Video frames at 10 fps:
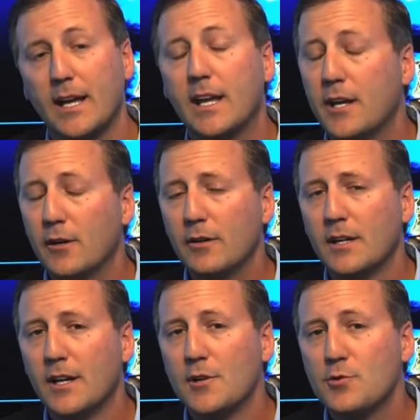Here,
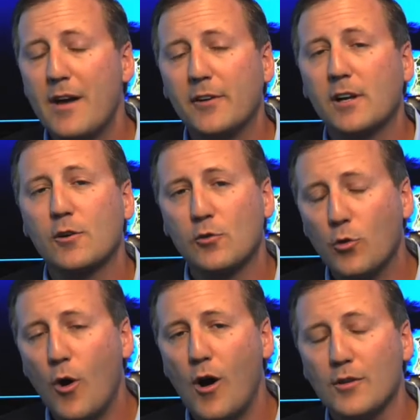traffic
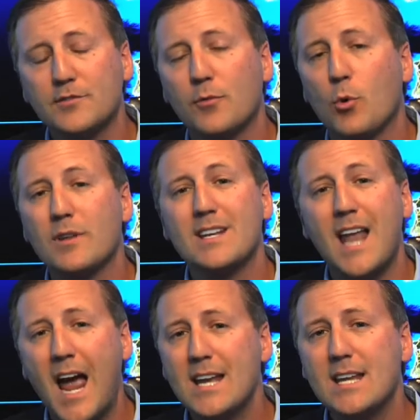crawls for more than
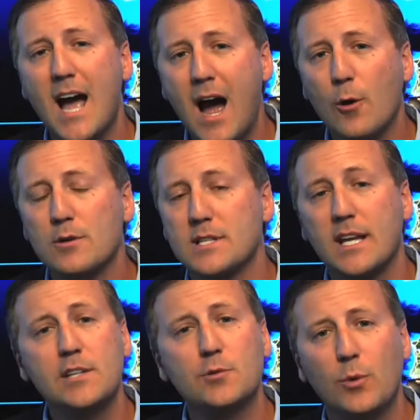90 hours
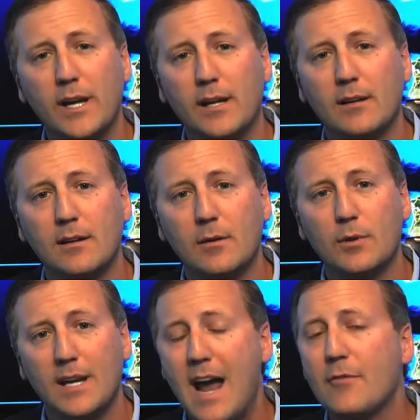each week
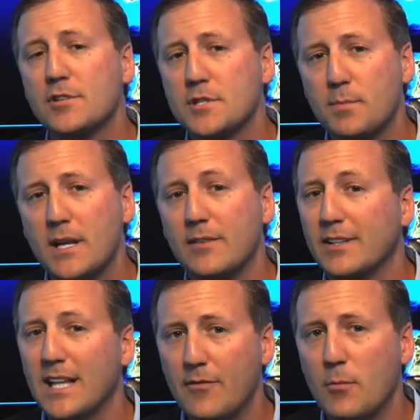with an average speed of
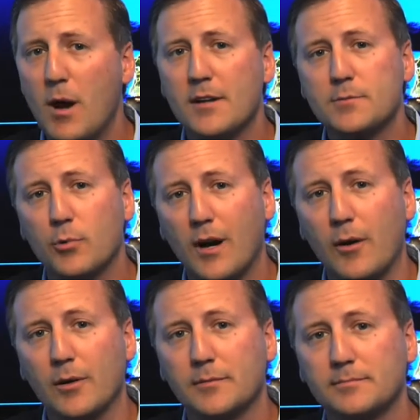11 miles per
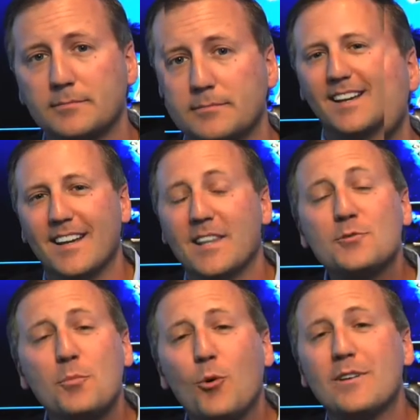hour.
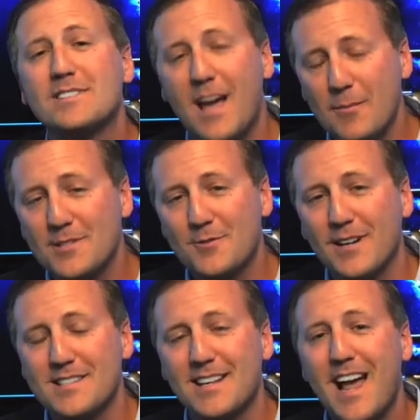This report
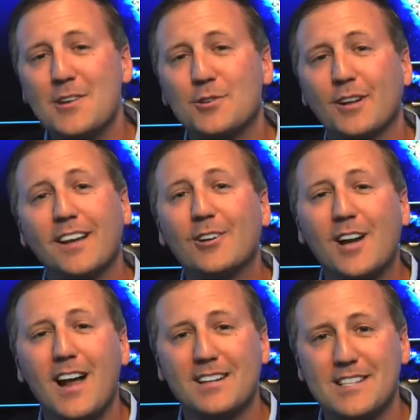demonstrates the national
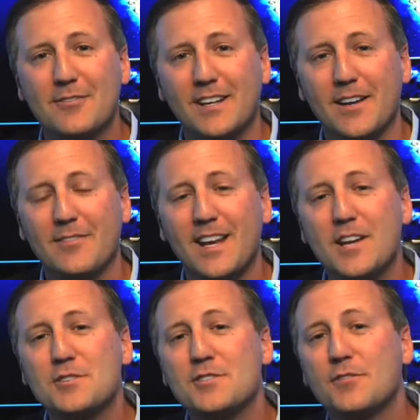interconnectivity of the
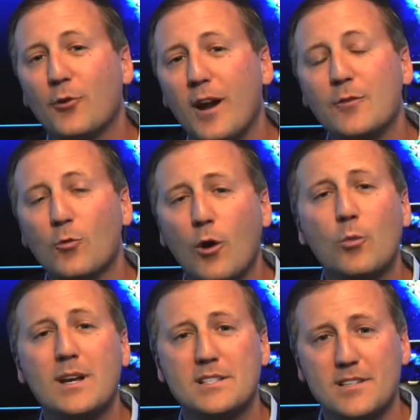nation's freight and
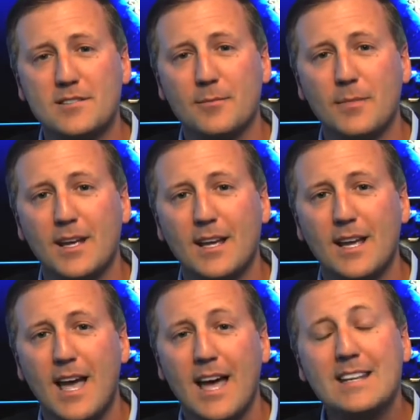roadway system
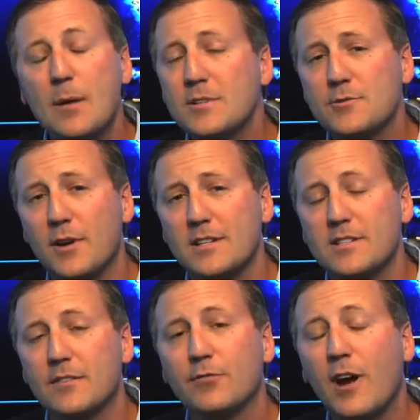and demonstrates
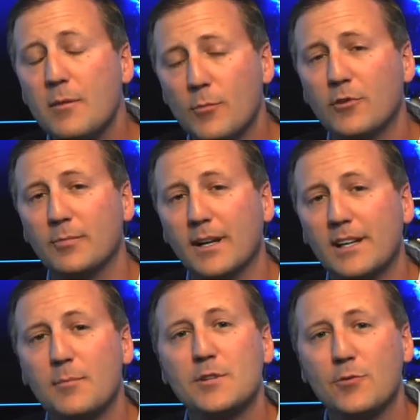that freight movement
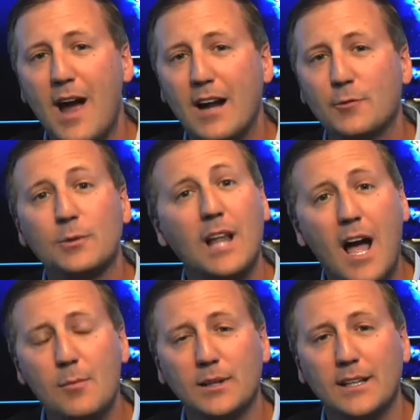can be tracked
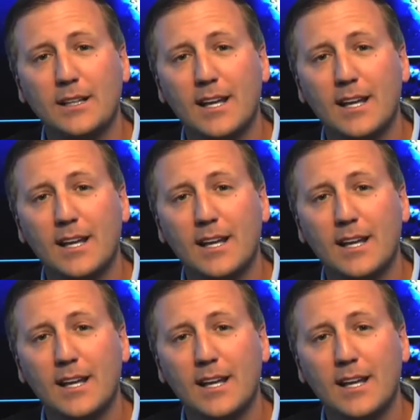reliably